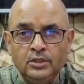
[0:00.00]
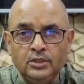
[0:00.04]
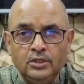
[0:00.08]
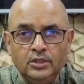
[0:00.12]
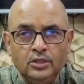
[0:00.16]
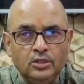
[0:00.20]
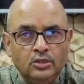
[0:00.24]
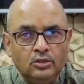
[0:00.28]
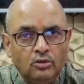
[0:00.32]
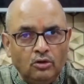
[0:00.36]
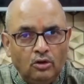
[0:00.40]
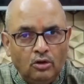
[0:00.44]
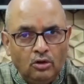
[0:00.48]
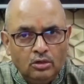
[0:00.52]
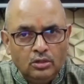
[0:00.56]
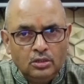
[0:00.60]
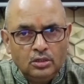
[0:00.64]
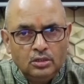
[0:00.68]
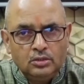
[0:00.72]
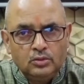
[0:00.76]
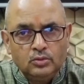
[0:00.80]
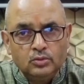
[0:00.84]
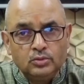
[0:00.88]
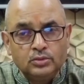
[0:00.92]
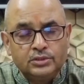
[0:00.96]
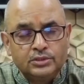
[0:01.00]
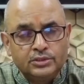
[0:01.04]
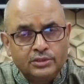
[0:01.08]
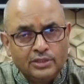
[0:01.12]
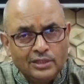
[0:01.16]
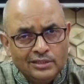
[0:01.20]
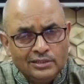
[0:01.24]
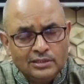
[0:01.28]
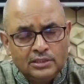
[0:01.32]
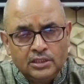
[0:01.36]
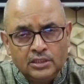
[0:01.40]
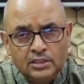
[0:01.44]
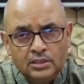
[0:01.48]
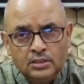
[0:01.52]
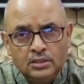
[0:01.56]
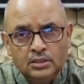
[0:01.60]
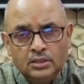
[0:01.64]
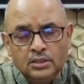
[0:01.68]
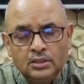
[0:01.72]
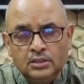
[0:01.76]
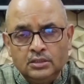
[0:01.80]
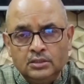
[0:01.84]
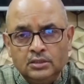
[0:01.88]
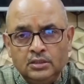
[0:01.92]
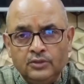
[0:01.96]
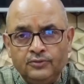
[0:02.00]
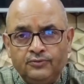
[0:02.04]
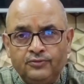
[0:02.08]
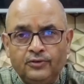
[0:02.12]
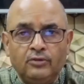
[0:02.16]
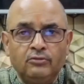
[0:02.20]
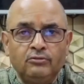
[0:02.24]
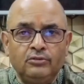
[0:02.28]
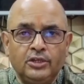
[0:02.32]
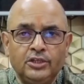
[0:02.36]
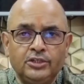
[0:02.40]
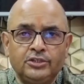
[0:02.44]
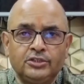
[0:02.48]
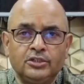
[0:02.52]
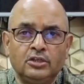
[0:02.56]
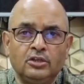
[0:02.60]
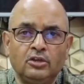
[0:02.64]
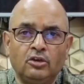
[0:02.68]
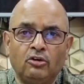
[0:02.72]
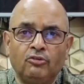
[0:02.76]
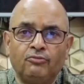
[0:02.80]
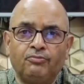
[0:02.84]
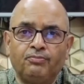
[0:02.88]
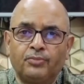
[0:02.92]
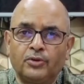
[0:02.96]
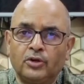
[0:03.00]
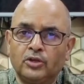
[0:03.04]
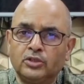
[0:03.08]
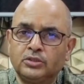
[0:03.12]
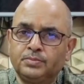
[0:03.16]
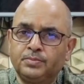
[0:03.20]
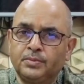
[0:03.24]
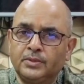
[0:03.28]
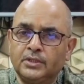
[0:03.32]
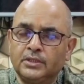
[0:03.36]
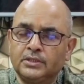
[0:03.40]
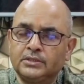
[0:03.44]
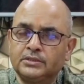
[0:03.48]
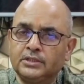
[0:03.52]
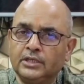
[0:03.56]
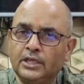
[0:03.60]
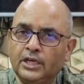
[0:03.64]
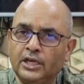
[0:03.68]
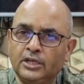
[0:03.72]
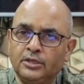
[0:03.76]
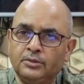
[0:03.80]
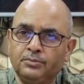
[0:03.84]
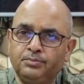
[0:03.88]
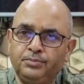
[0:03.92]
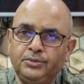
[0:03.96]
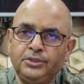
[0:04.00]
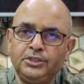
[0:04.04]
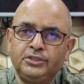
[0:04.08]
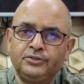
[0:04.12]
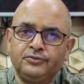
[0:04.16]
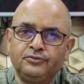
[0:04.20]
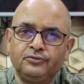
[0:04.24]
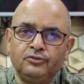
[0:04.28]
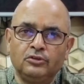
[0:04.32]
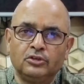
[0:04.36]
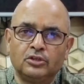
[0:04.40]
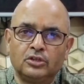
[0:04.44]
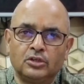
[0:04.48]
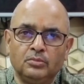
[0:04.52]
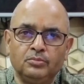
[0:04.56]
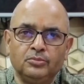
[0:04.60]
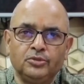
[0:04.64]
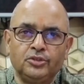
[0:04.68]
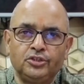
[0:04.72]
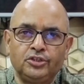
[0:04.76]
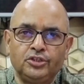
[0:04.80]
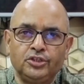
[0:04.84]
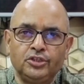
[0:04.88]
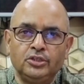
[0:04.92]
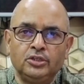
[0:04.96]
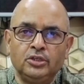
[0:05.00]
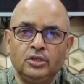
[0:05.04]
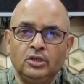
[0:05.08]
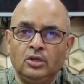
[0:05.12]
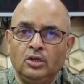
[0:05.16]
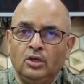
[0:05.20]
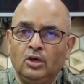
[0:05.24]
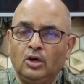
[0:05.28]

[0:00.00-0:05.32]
in order to strengthen the foundation of prosperous and peaceful community